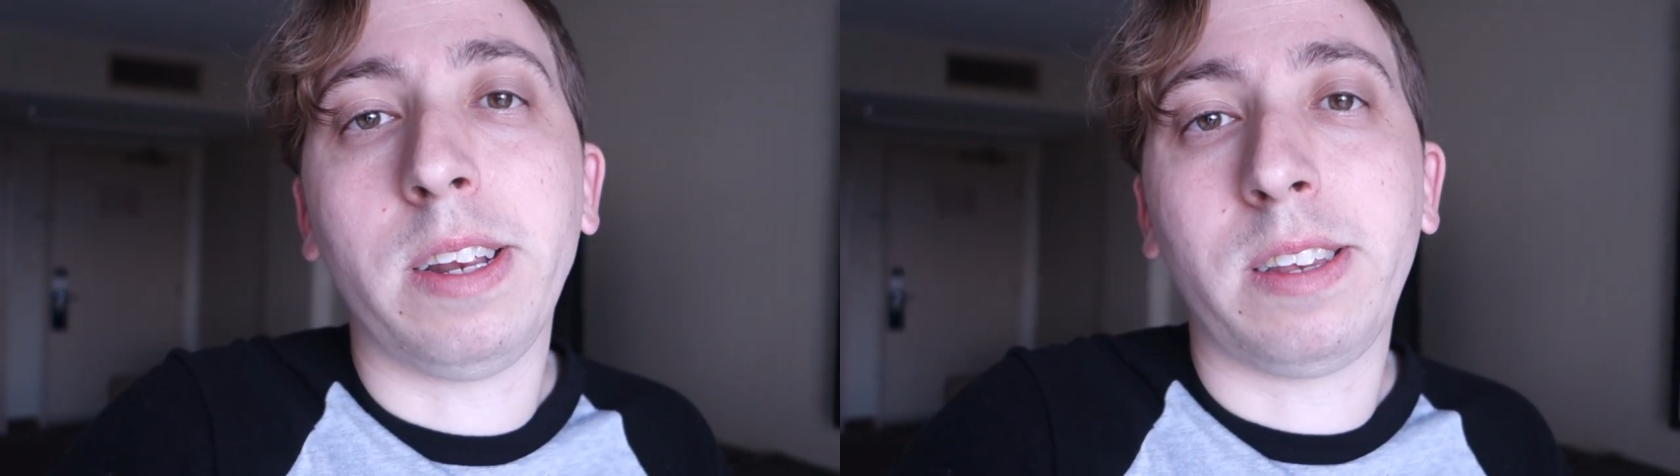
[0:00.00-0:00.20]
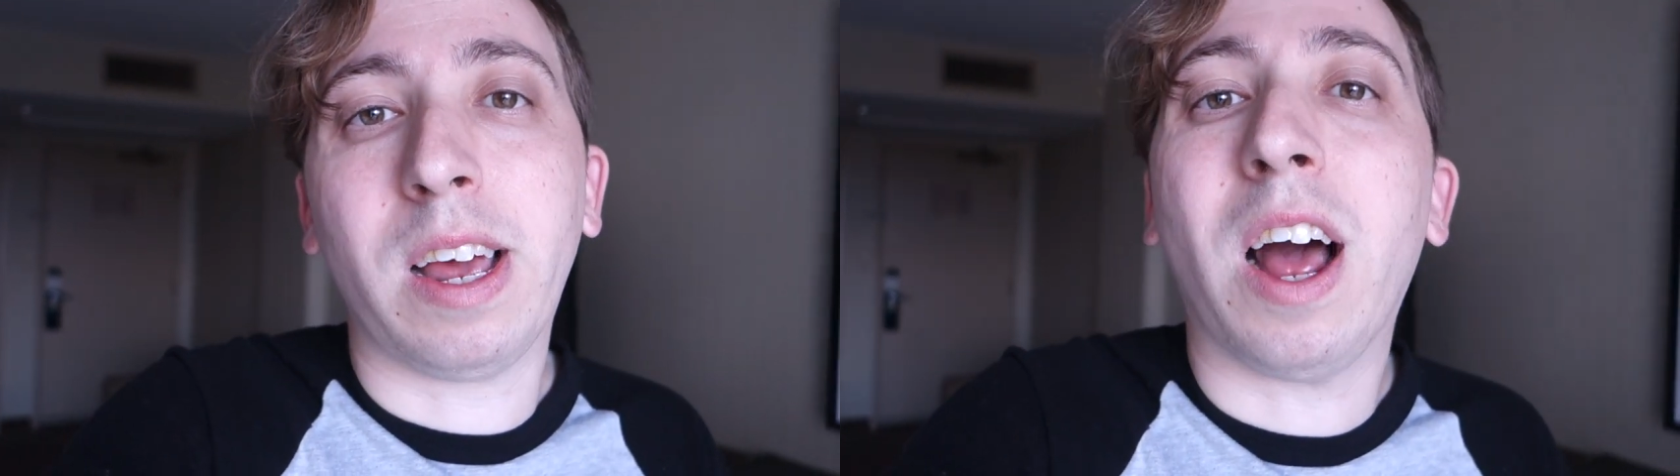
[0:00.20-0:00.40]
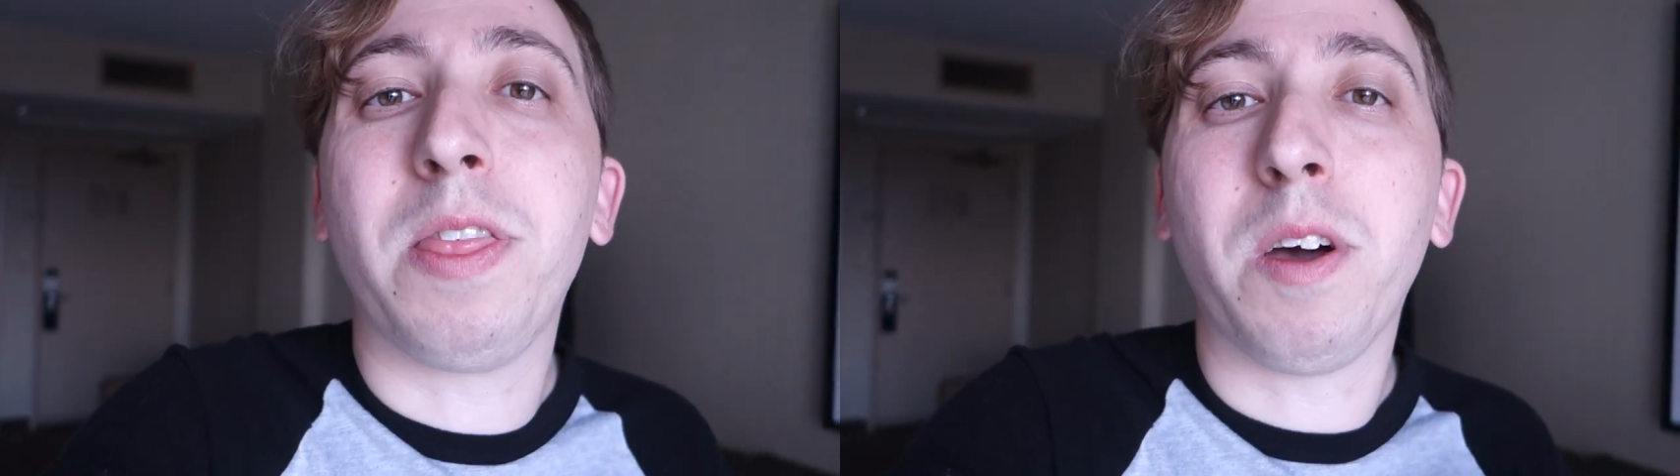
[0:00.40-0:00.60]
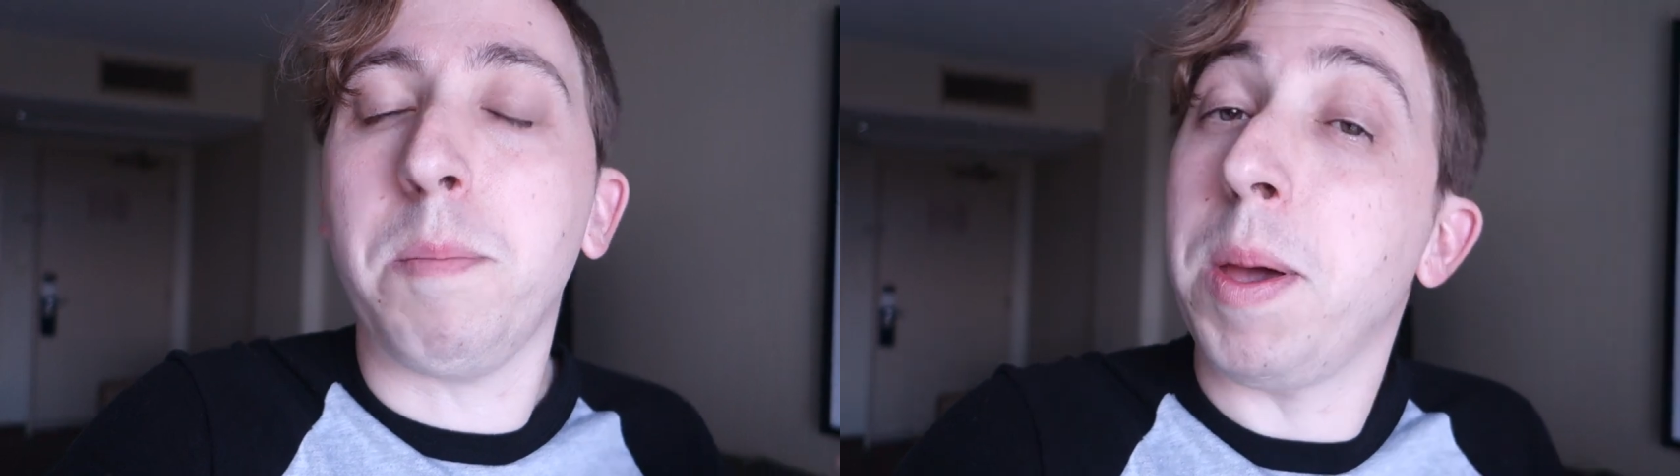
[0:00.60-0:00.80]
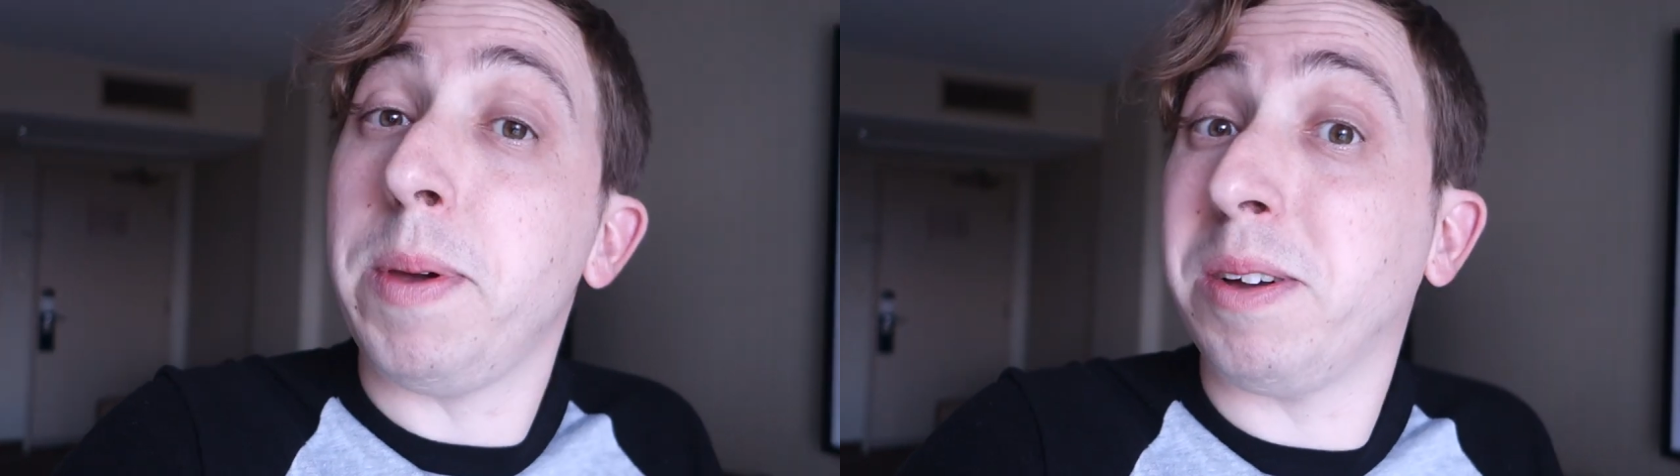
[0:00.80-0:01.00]
is that I thought
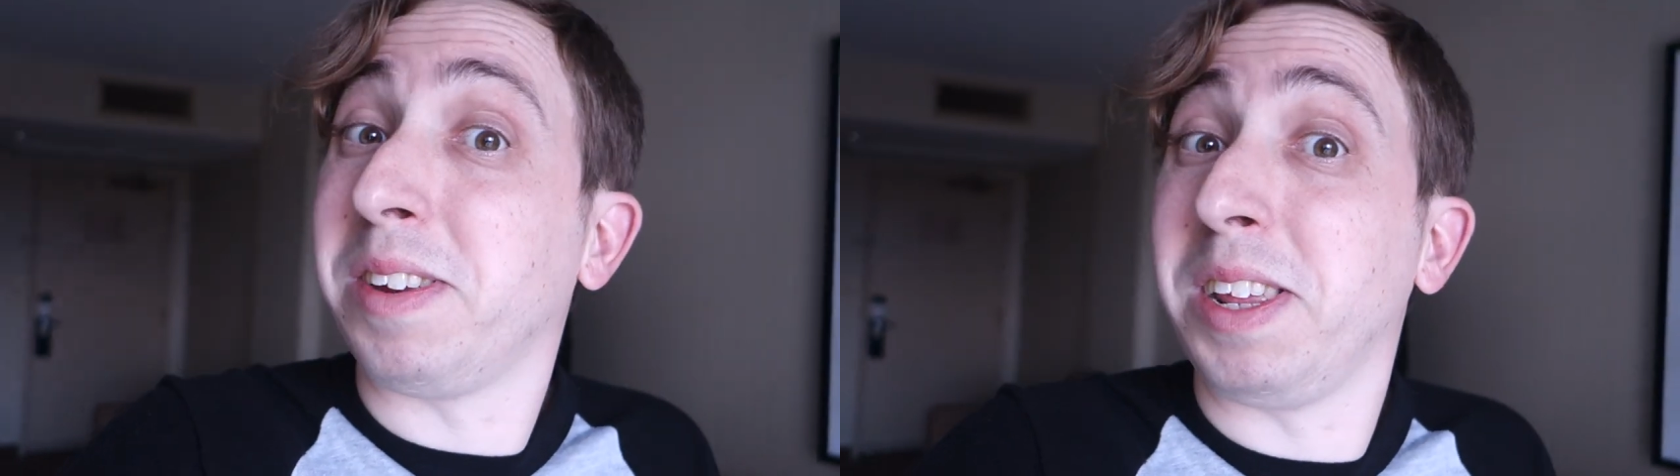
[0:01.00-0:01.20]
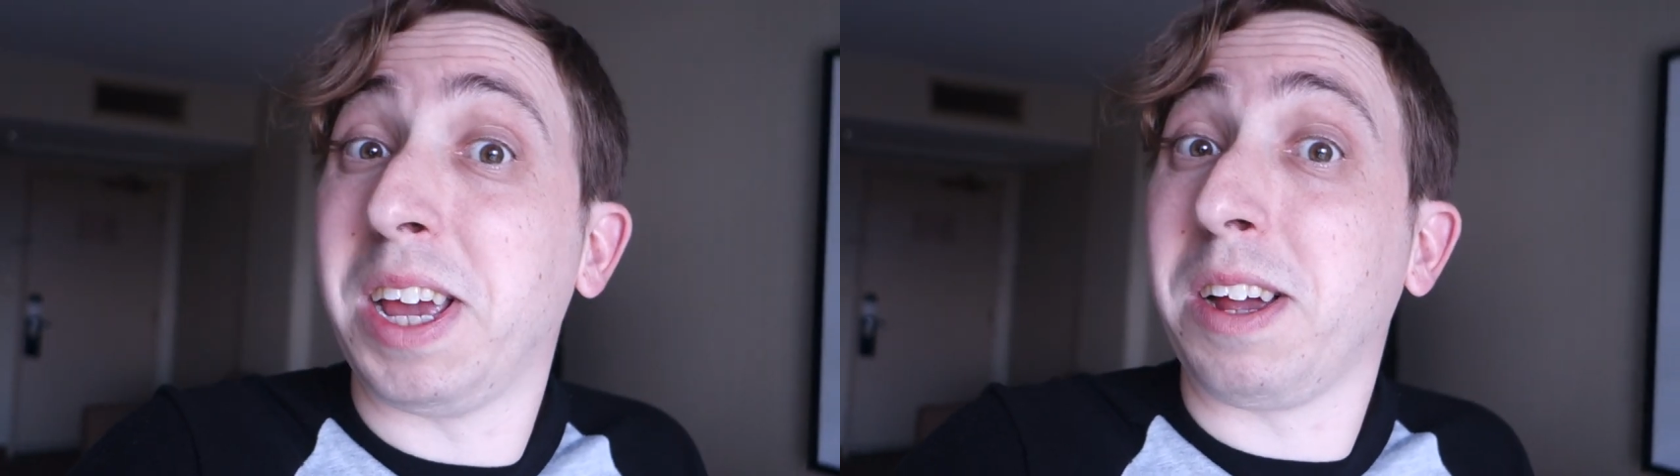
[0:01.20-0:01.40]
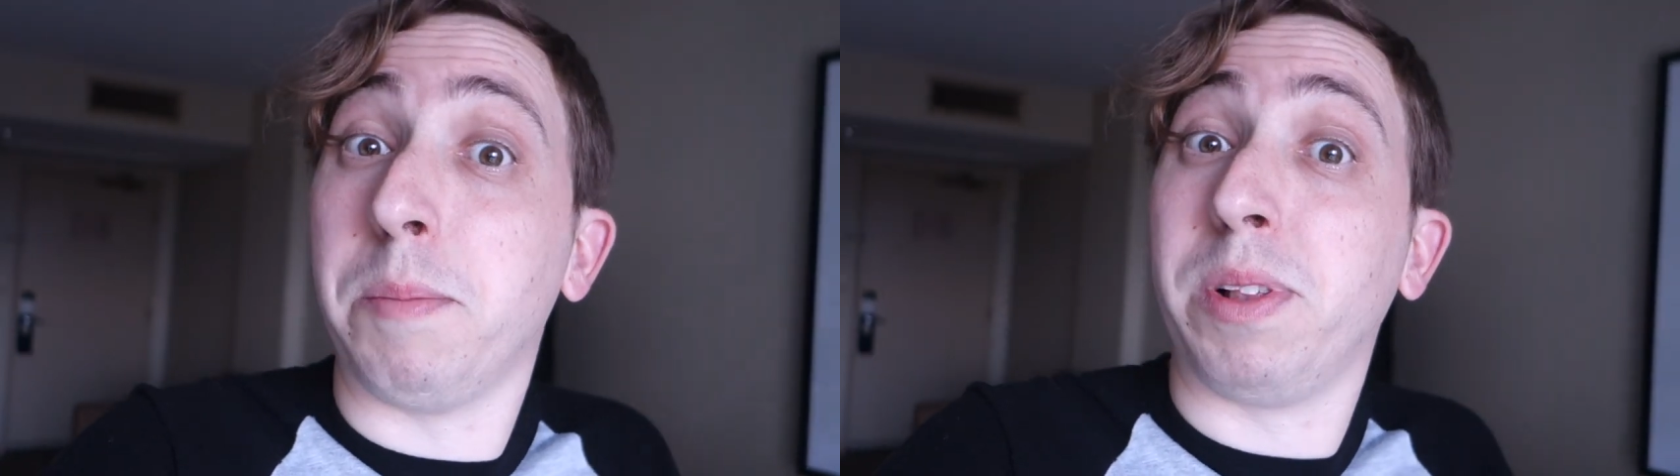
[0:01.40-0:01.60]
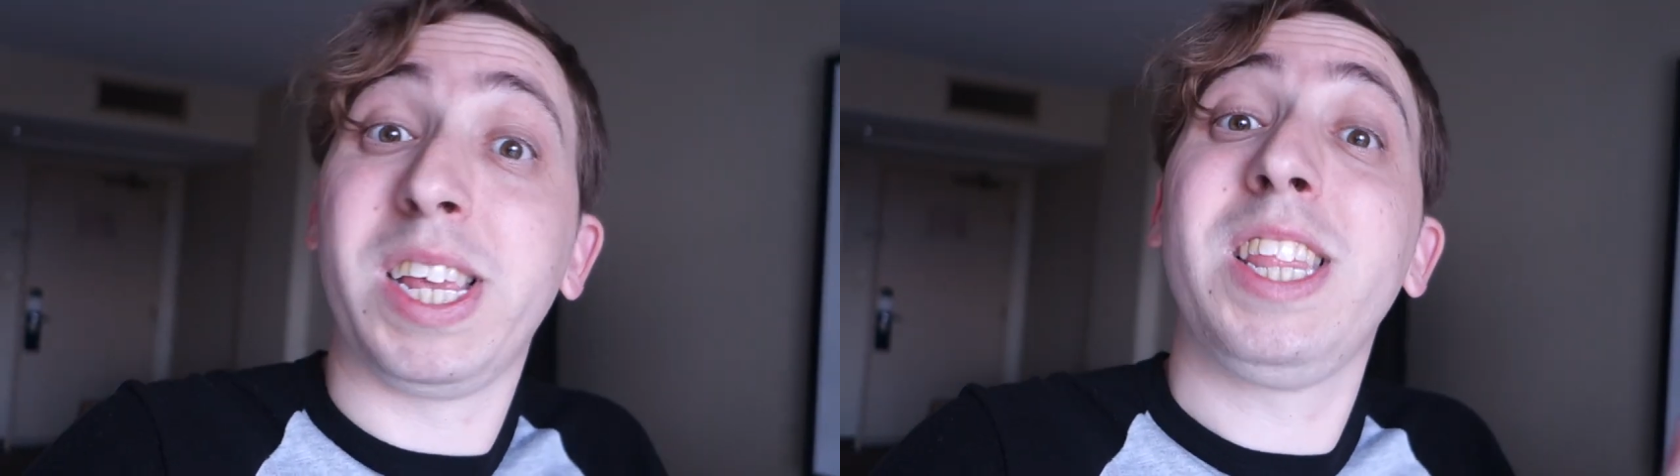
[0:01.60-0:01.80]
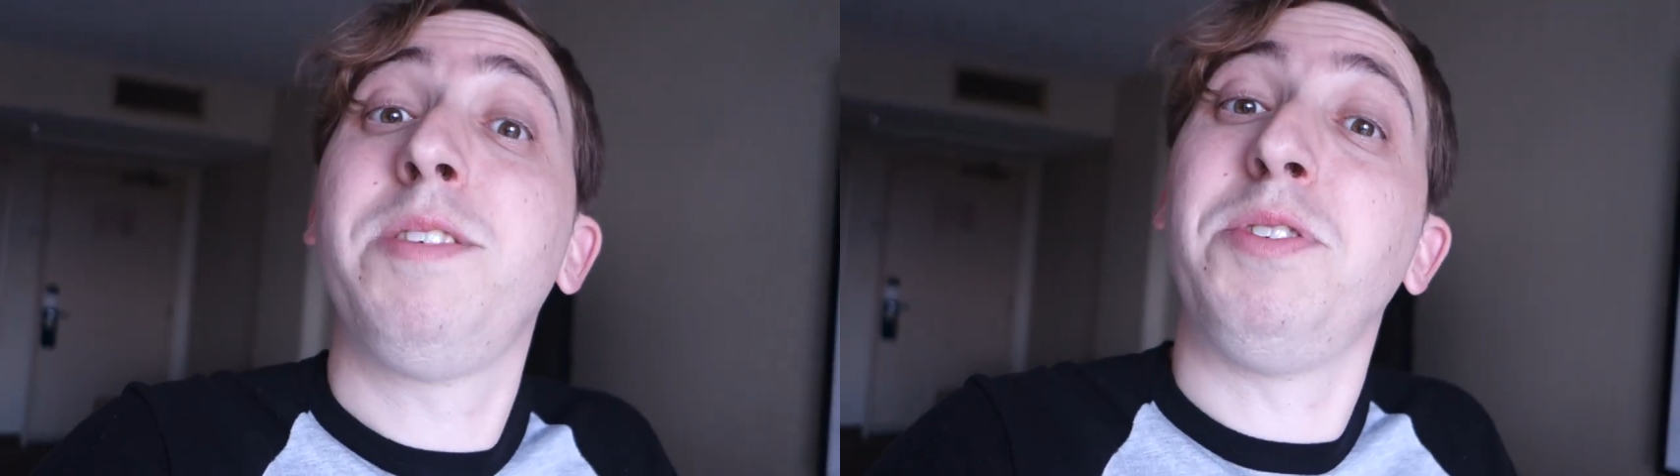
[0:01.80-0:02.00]
maybe I was going to get
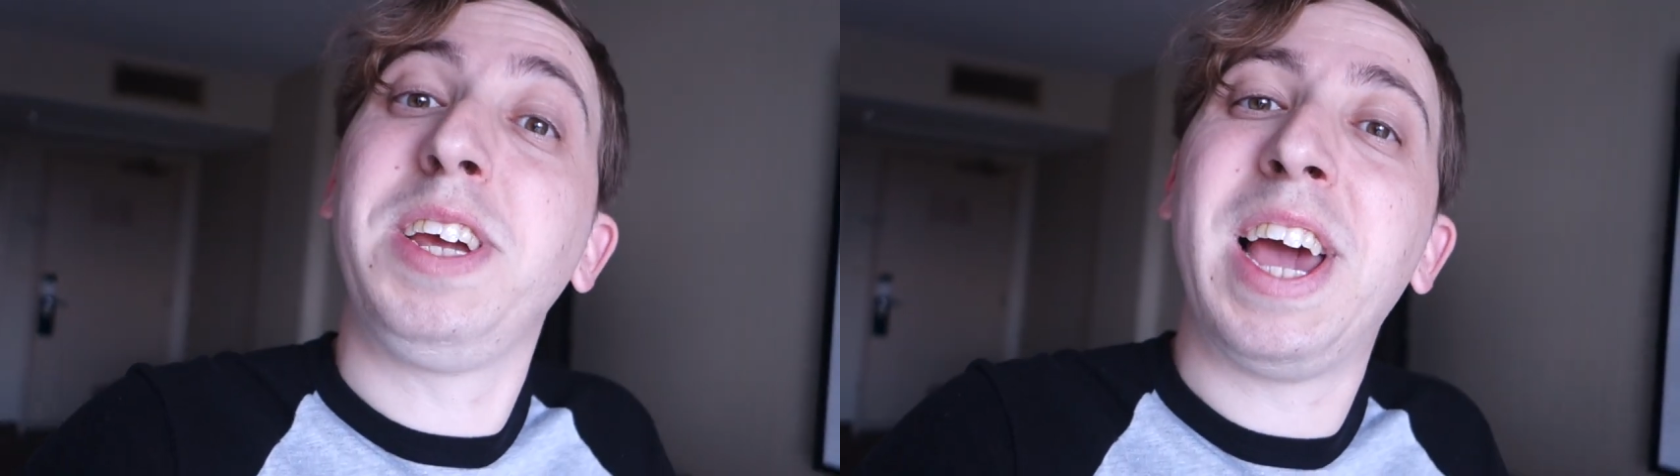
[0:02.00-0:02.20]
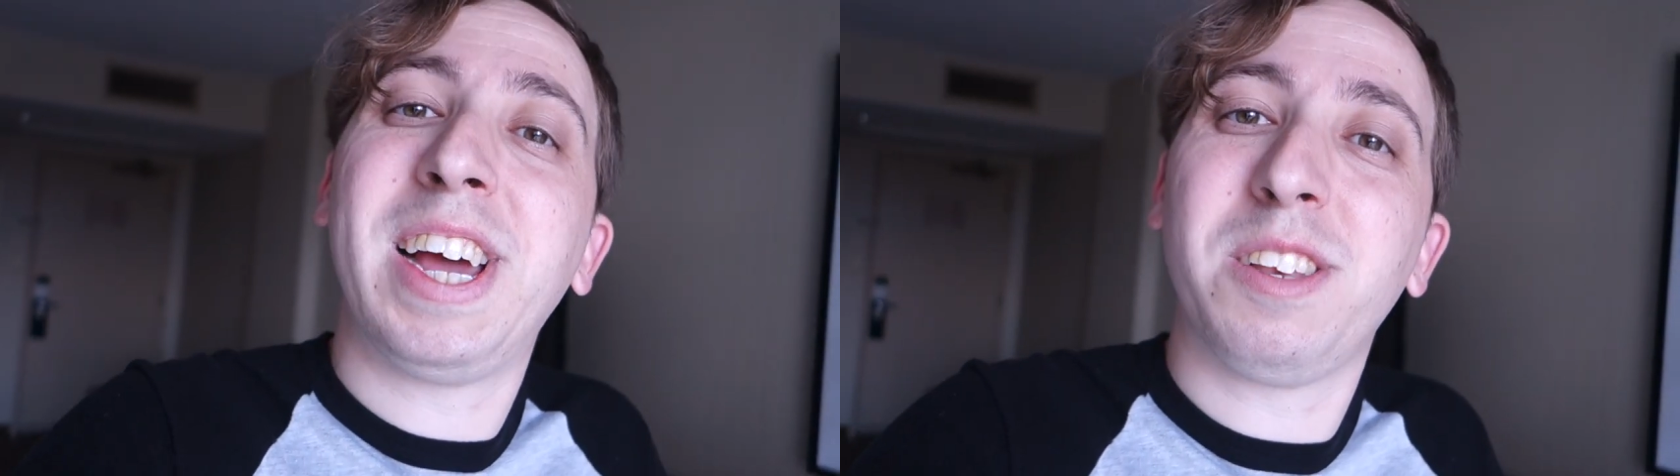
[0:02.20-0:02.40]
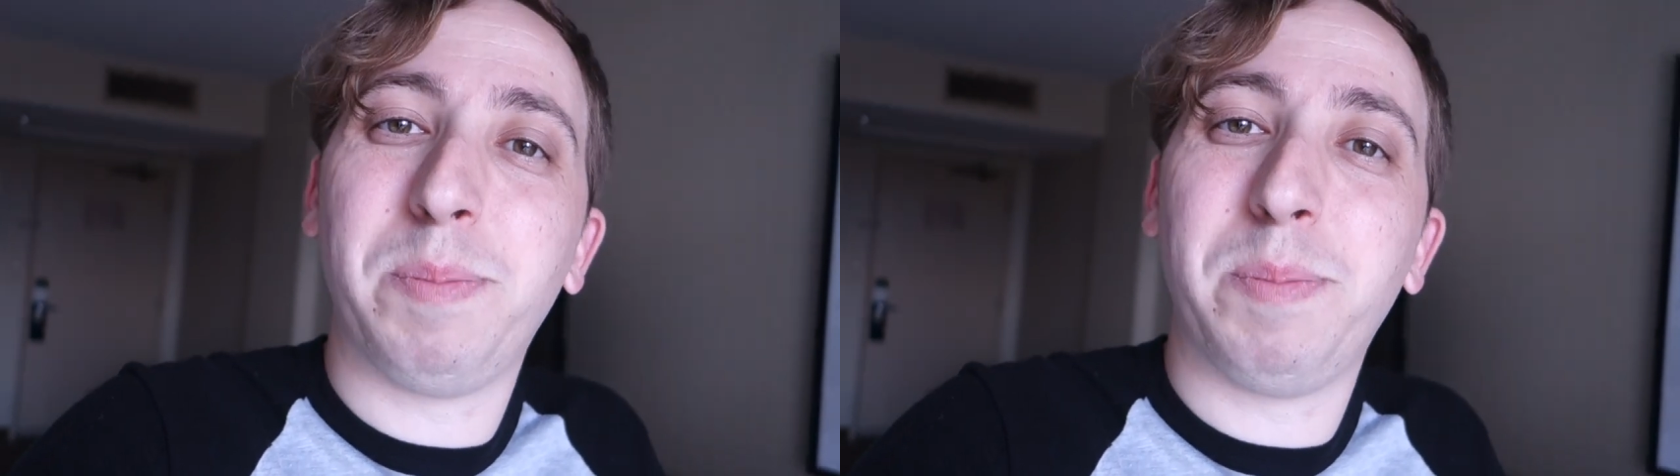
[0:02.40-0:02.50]
completely free gas,